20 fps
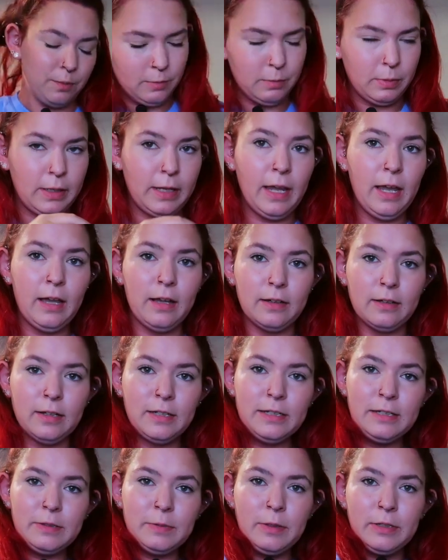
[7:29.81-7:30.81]
Yeah, I
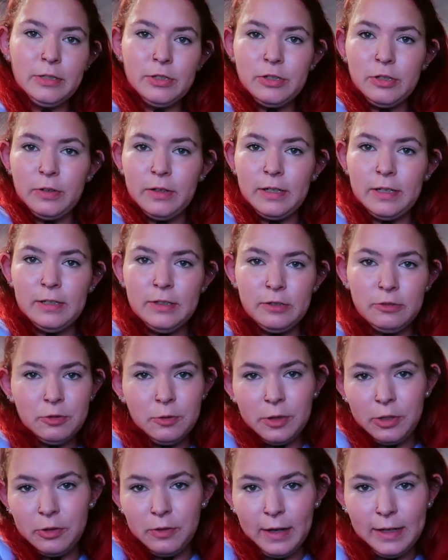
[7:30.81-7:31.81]
just wanted to show that he's doing
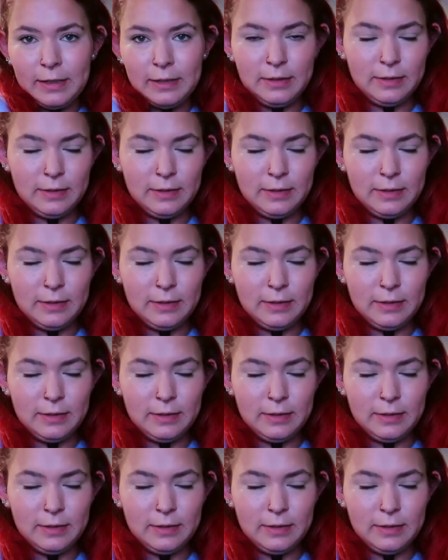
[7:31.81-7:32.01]
great.